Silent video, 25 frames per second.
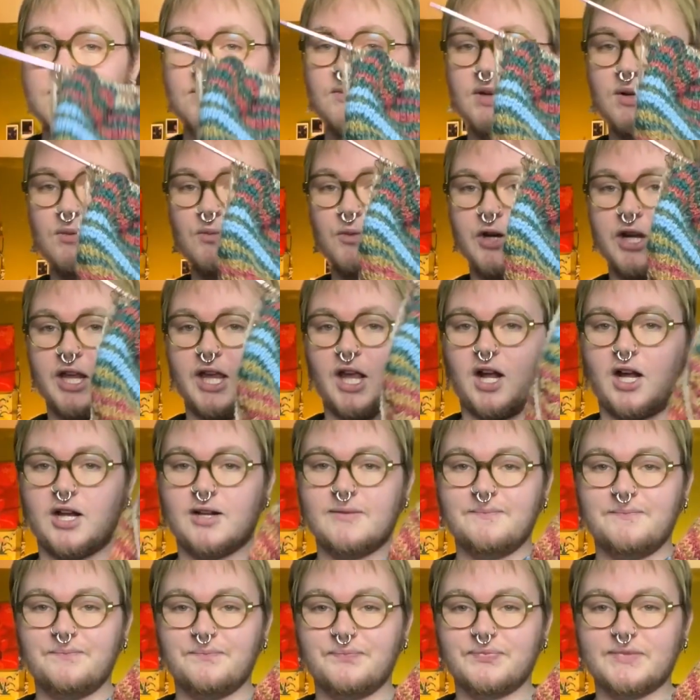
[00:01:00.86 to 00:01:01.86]
what I'm working on.
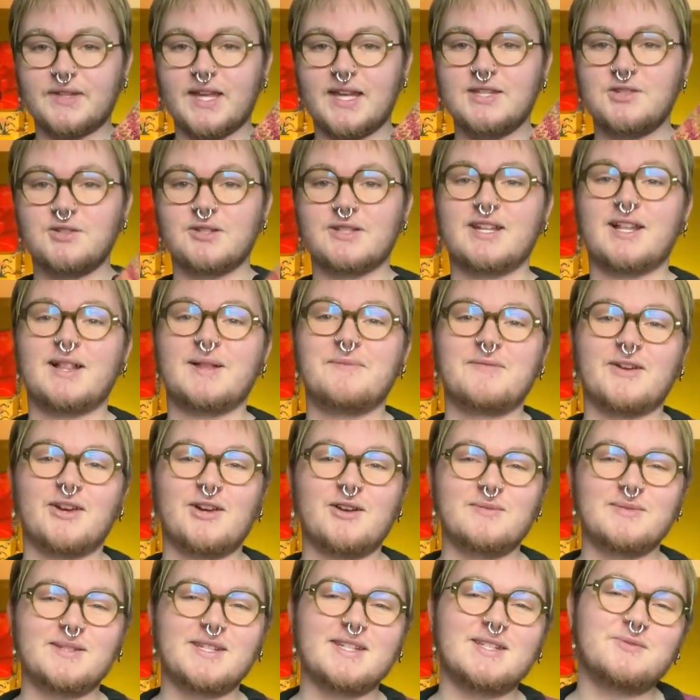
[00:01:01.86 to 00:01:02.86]
As you can tell, I'm very
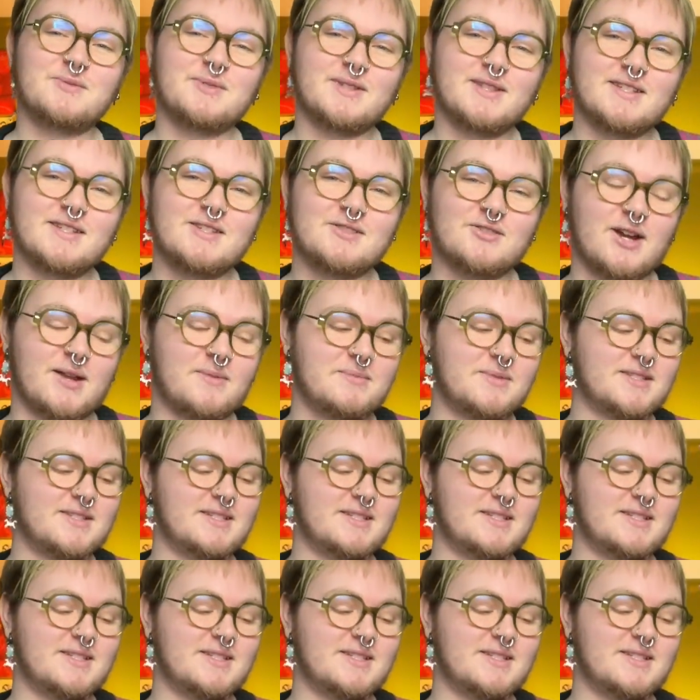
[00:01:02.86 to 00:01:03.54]
obsessed with the stripes.